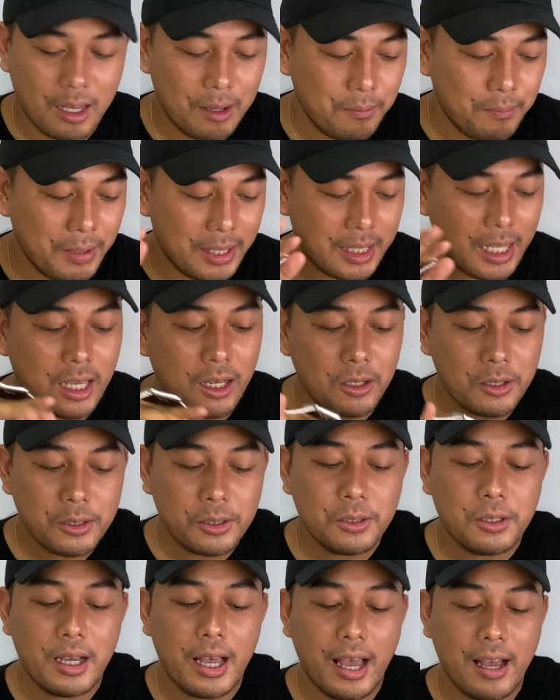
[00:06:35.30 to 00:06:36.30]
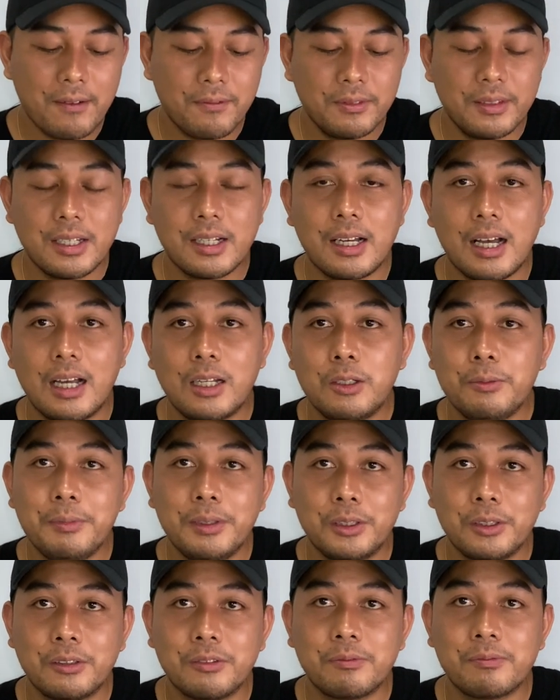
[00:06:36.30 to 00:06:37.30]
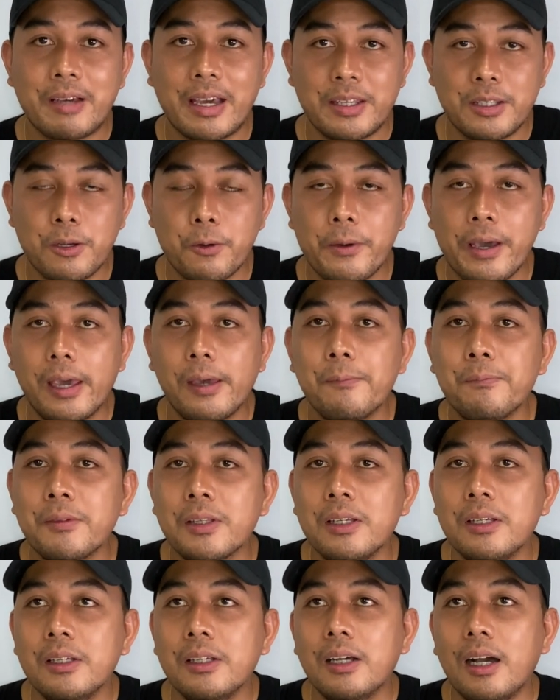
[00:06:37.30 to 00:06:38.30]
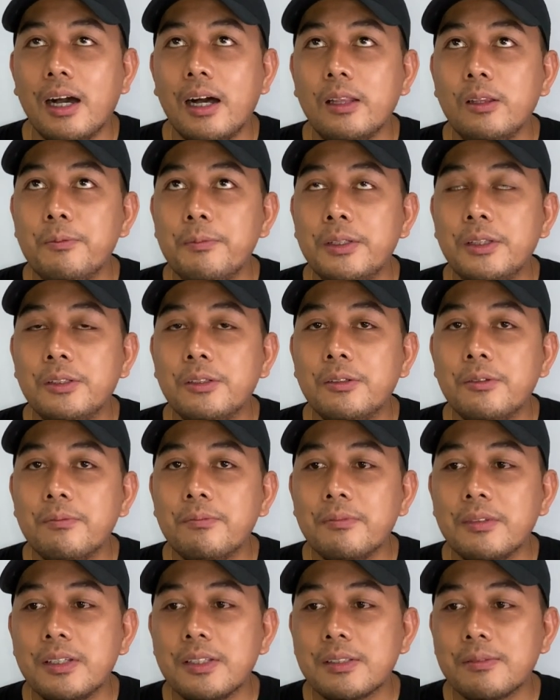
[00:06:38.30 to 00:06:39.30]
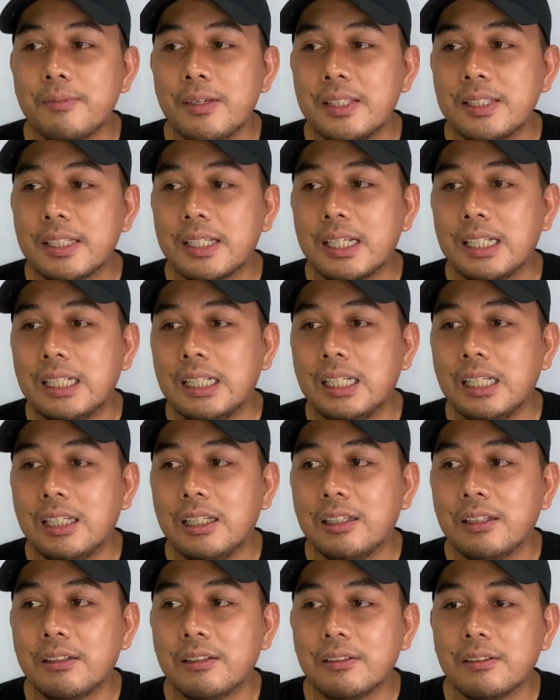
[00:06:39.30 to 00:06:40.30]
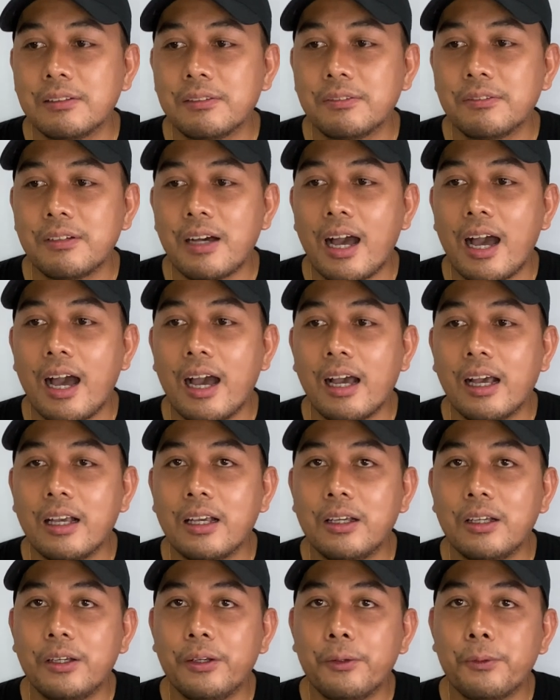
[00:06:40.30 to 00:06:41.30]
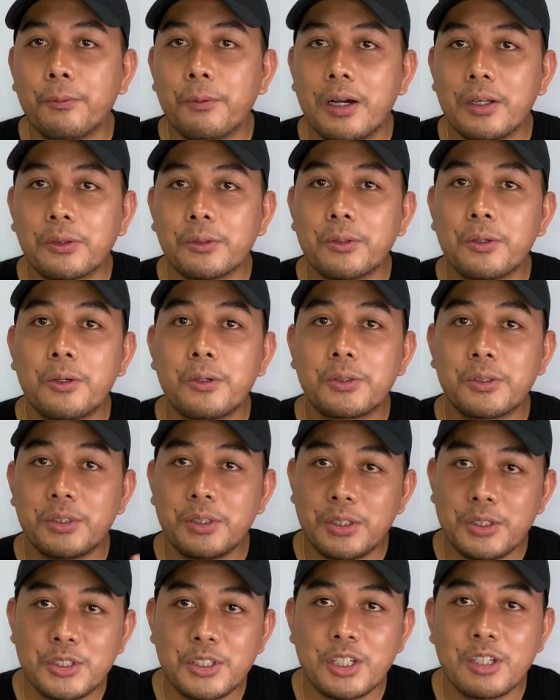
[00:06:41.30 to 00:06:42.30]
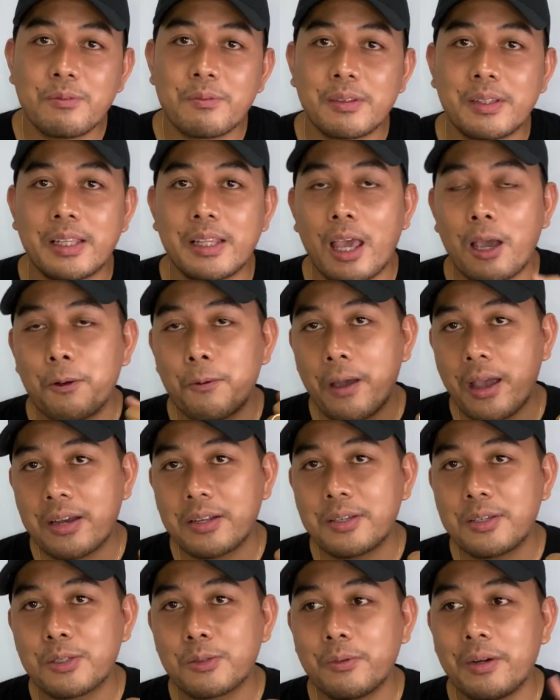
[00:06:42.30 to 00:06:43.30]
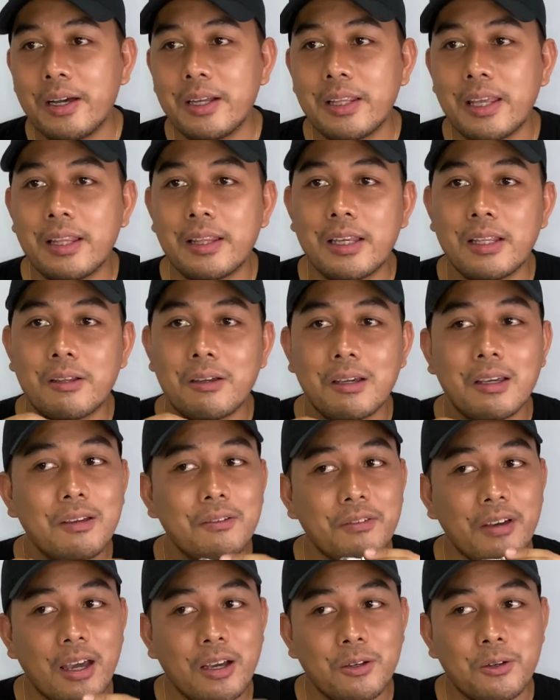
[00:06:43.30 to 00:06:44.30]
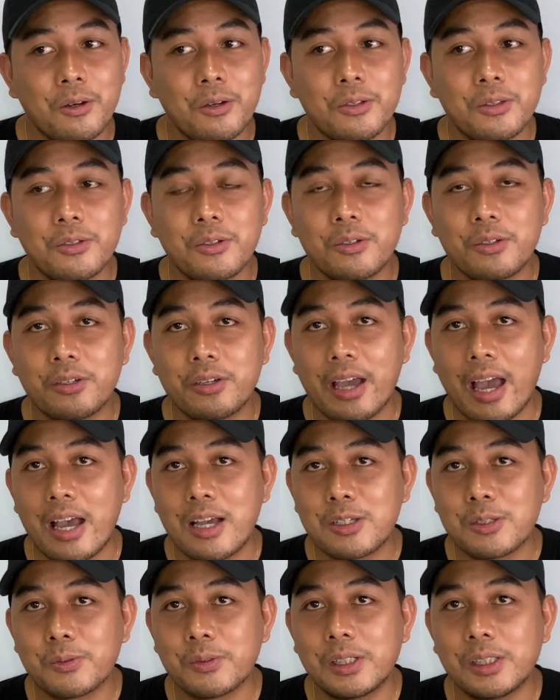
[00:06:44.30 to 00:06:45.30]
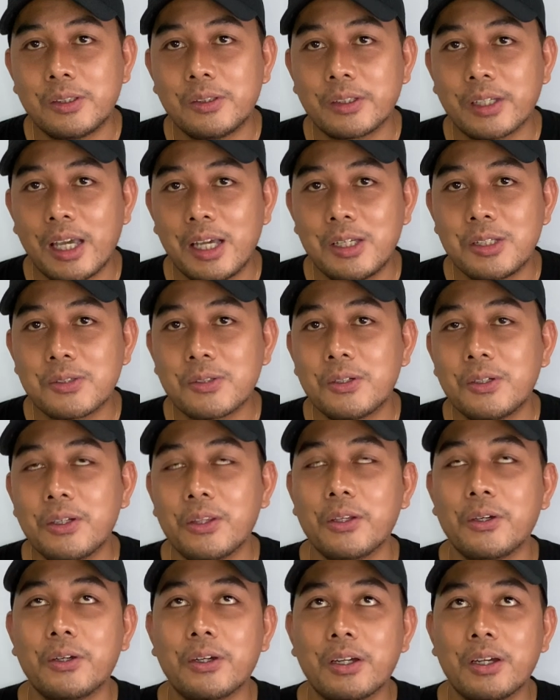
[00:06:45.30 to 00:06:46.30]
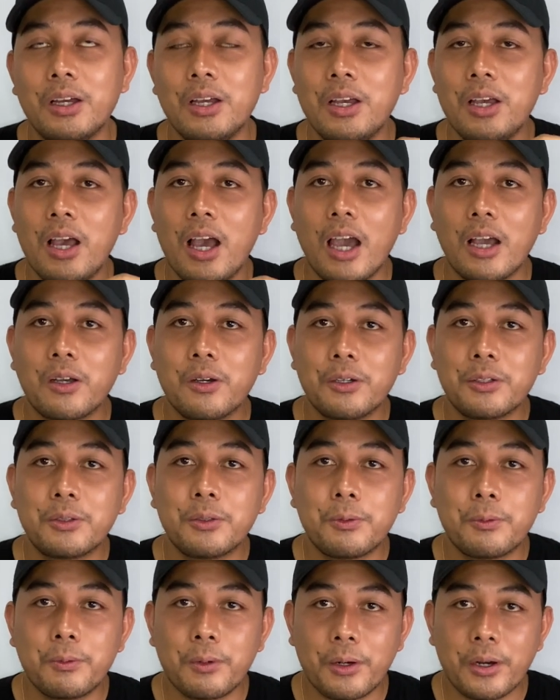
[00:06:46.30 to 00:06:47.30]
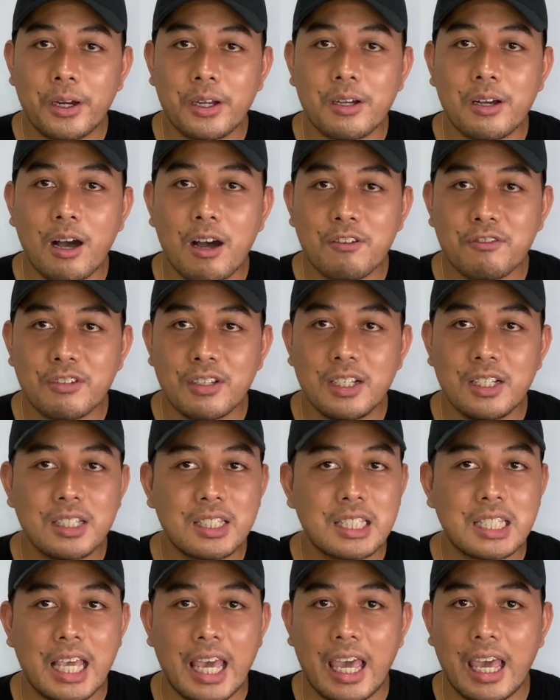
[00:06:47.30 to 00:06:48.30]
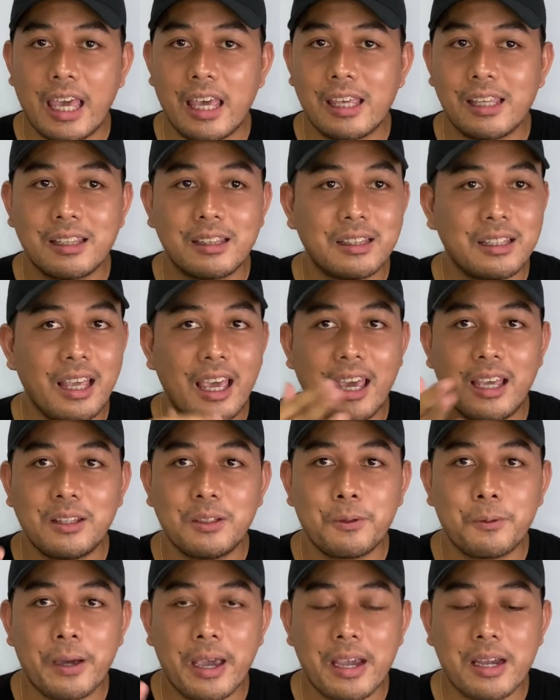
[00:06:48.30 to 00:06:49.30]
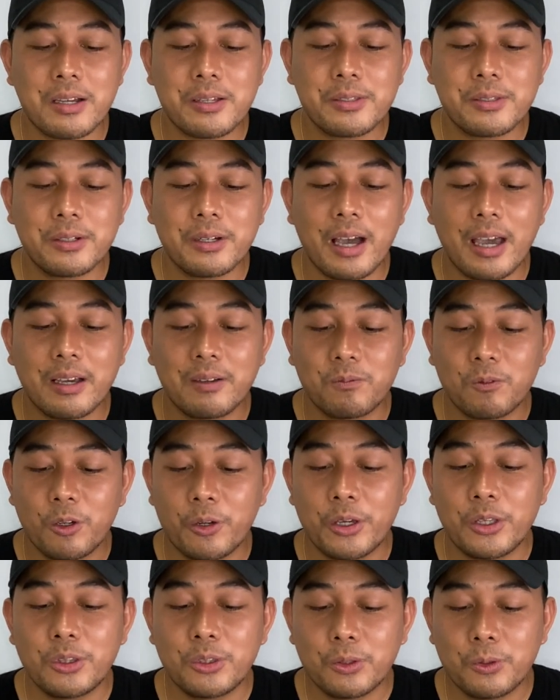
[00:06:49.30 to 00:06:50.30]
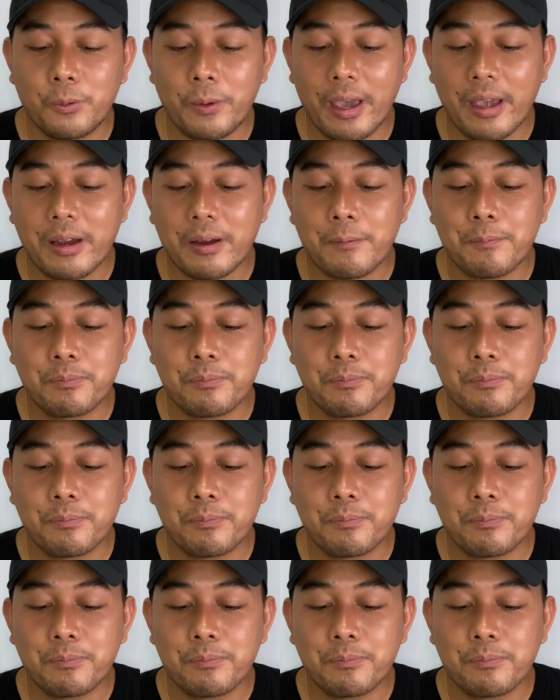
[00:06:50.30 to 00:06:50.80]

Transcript: but I also have the aluminum, by the way. Aluminum is basically if I want to go to the gym, then I wear this one, and then if I go to casual occasion or I go to work, office, and anywhere, so I'm going to wear